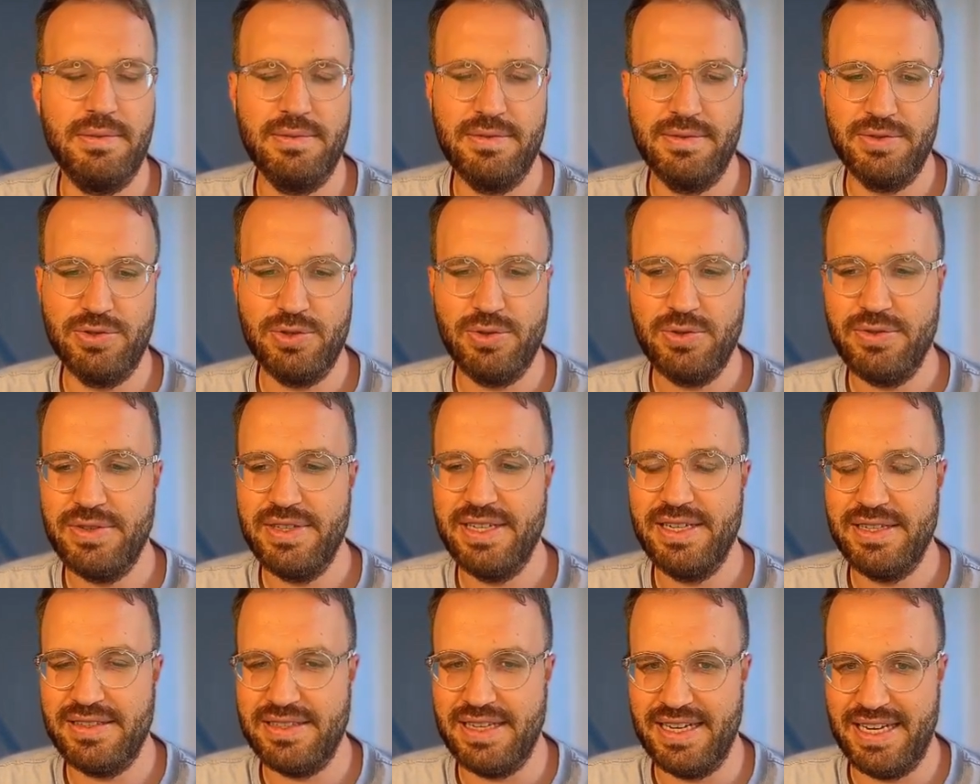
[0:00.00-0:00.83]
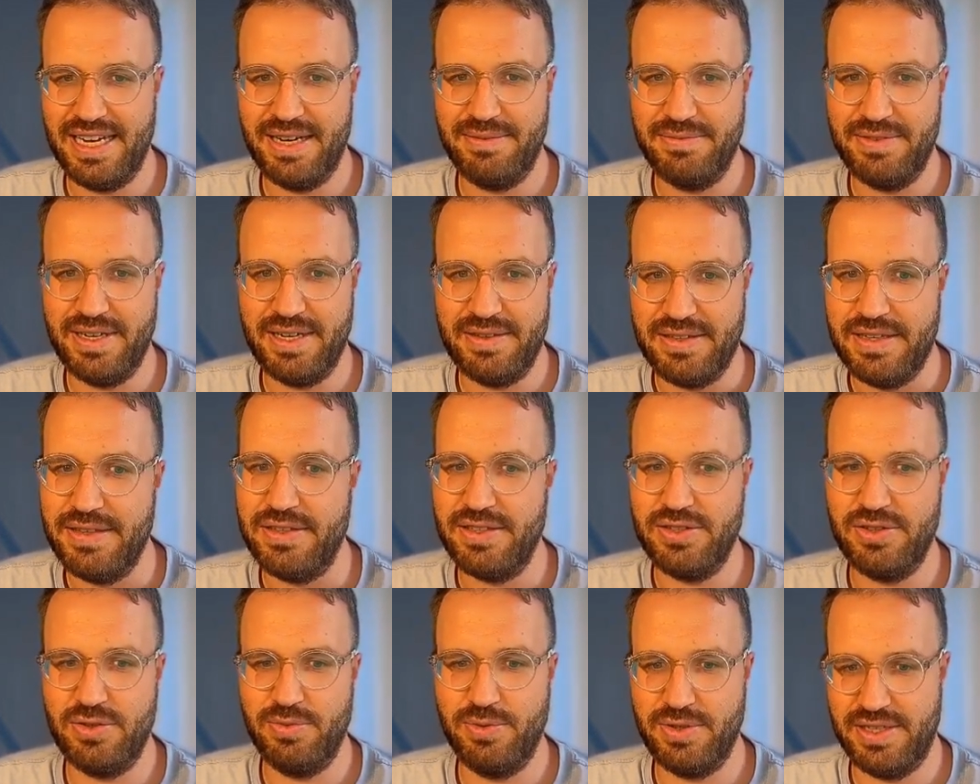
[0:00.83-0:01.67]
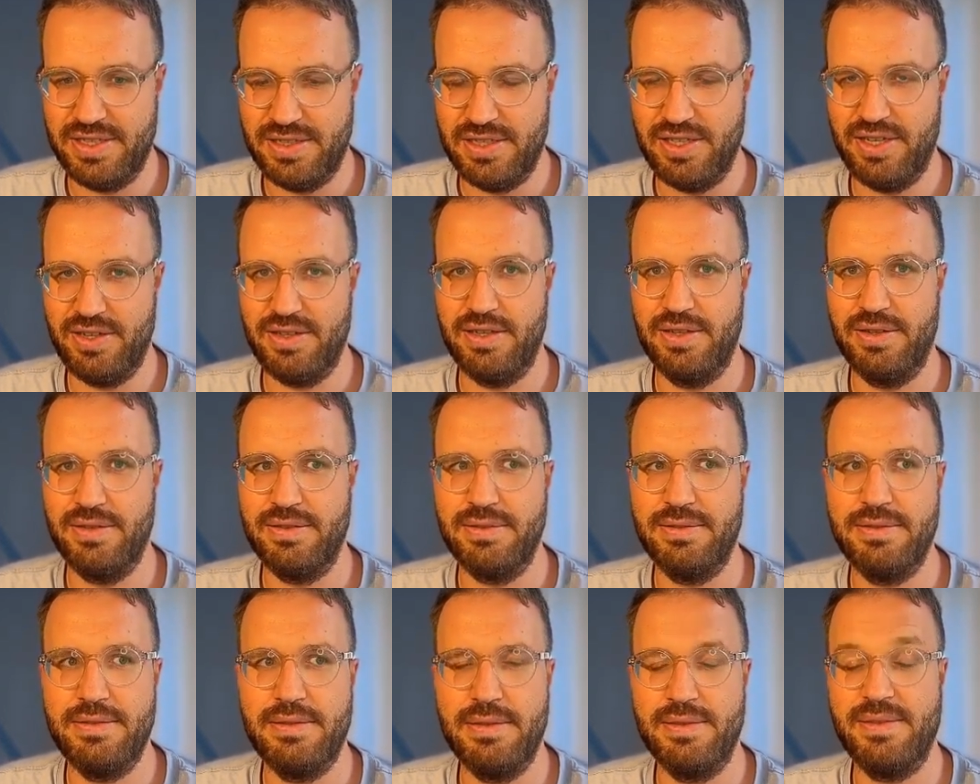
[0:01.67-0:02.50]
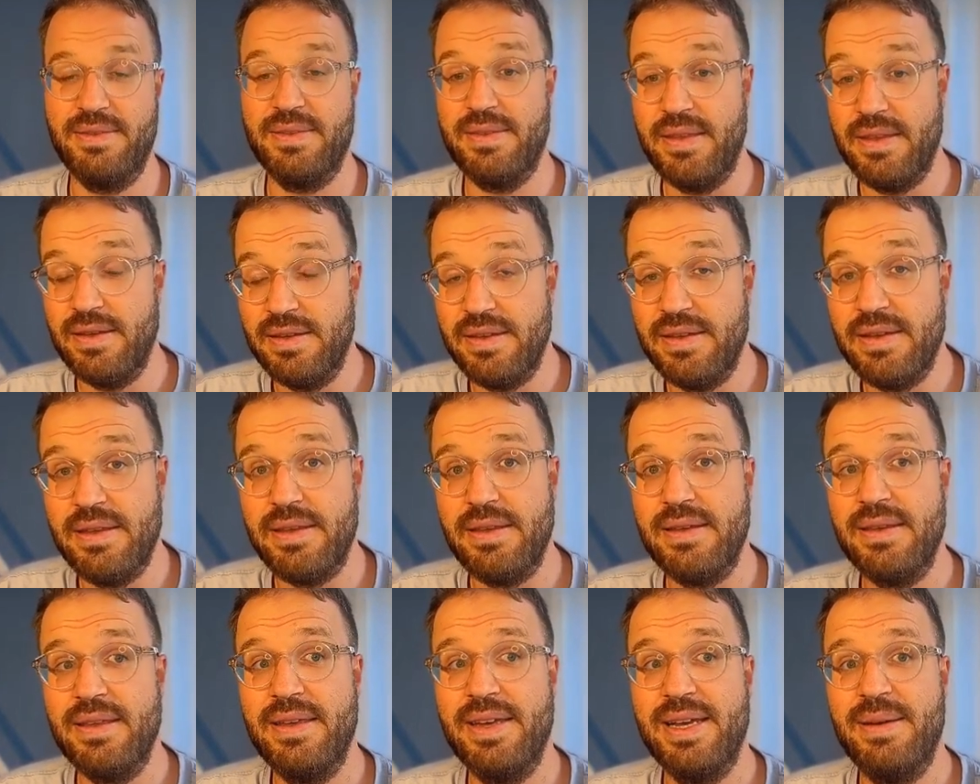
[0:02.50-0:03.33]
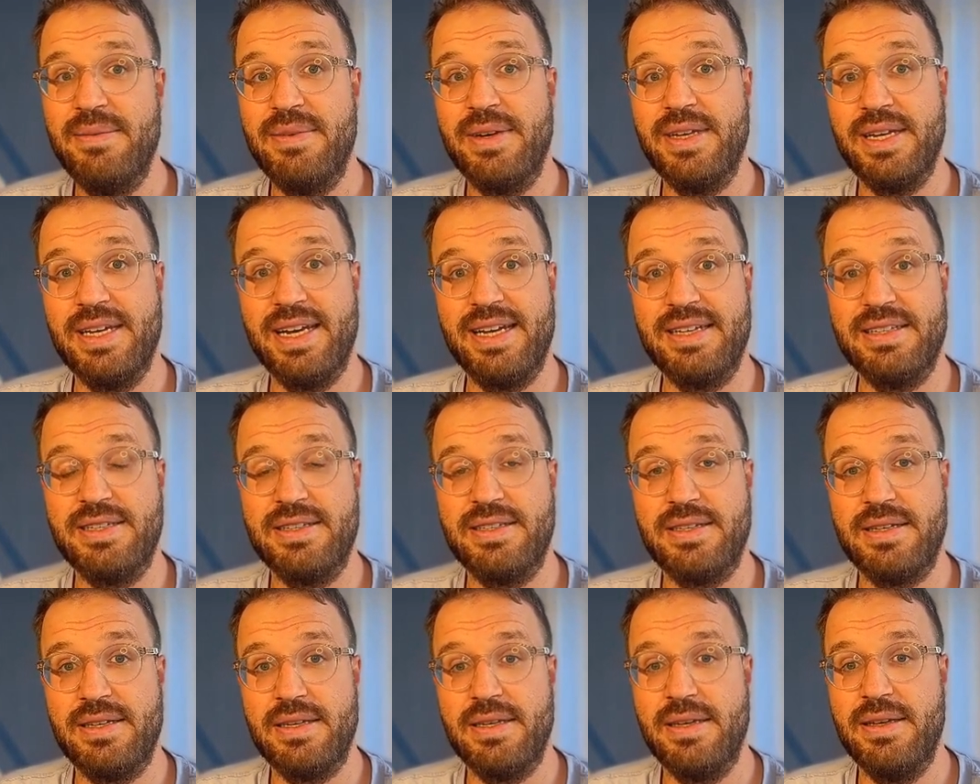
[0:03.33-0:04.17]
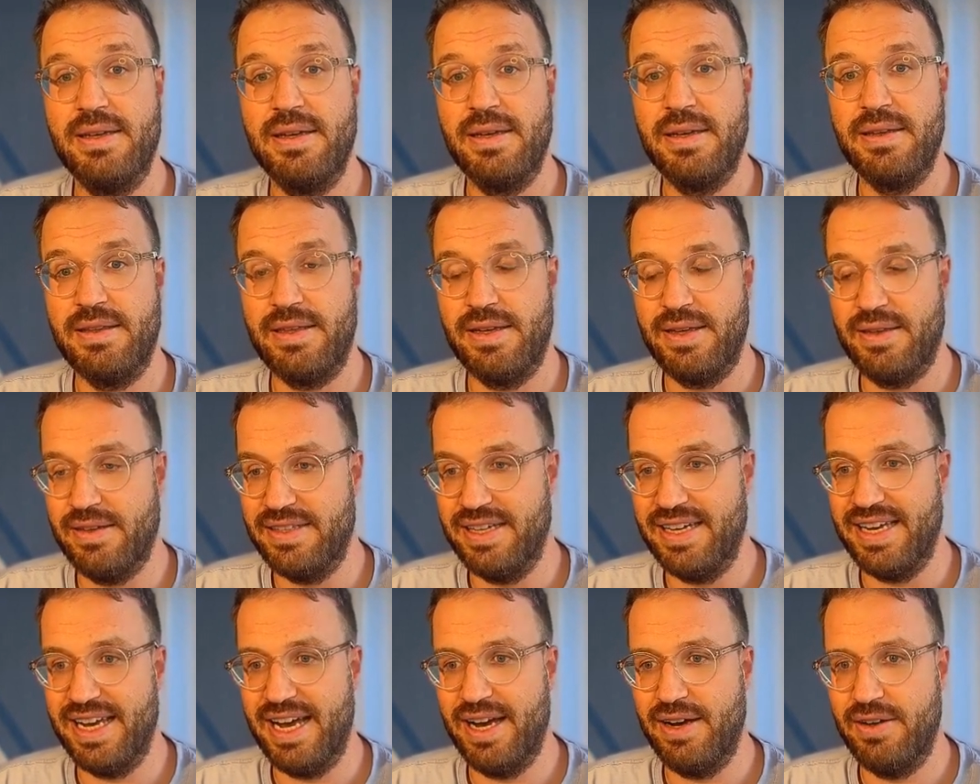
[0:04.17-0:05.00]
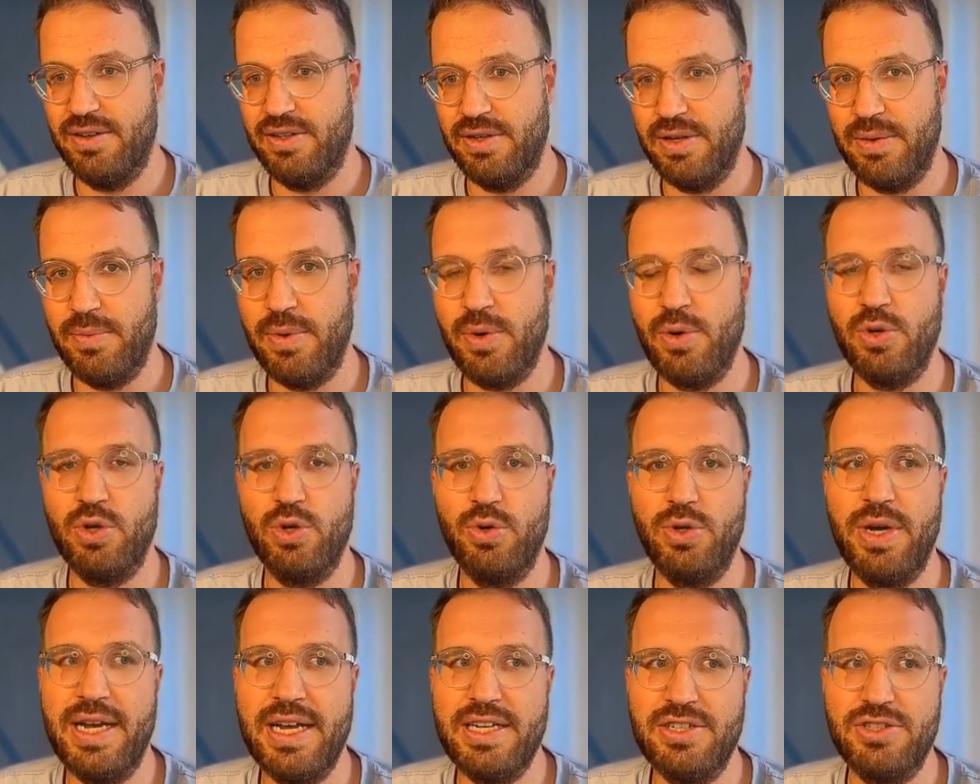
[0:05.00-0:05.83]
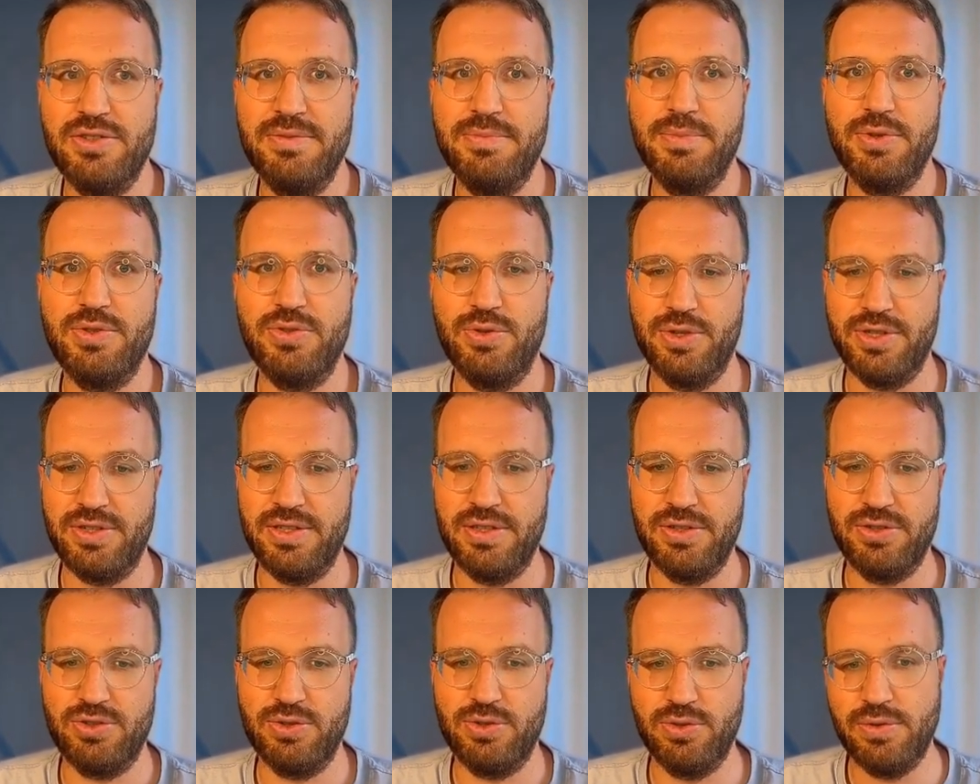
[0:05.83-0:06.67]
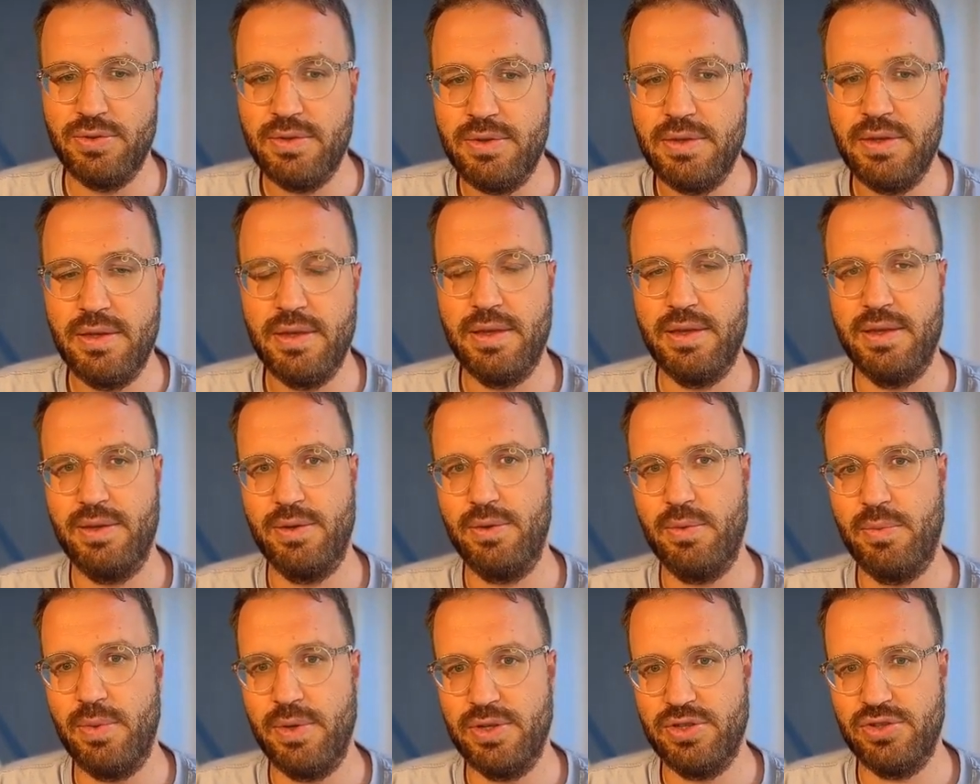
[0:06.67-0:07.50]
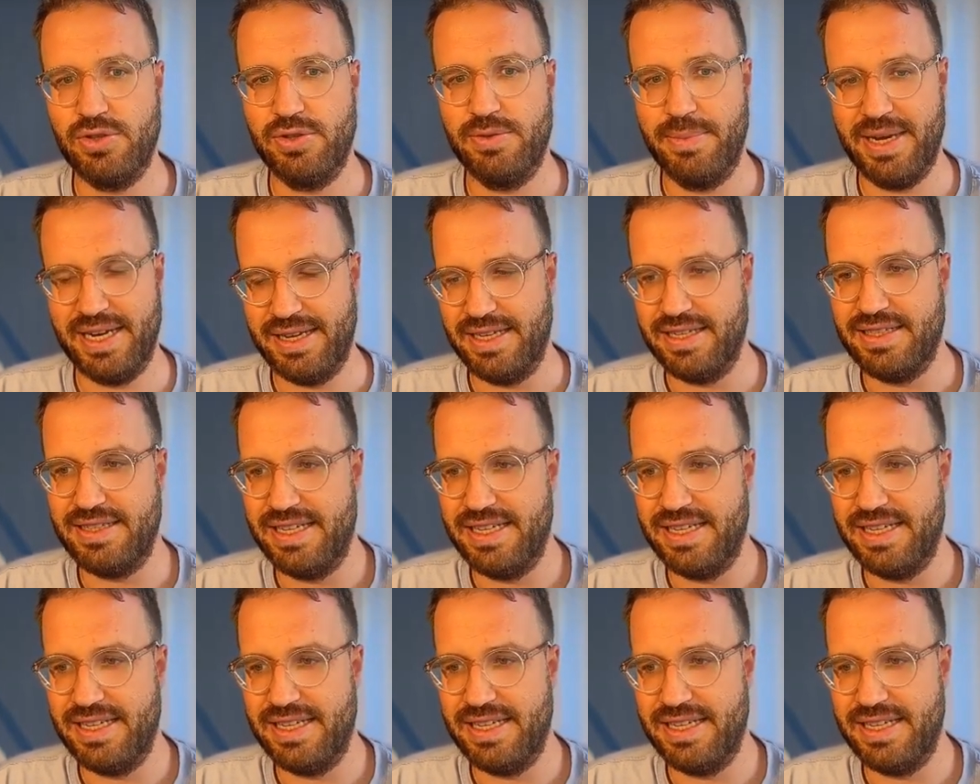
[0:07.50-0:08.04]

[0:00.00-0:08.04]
two things that have nothing to do with each other. Nevertheless, there is a calculable correlation between the two, which should make it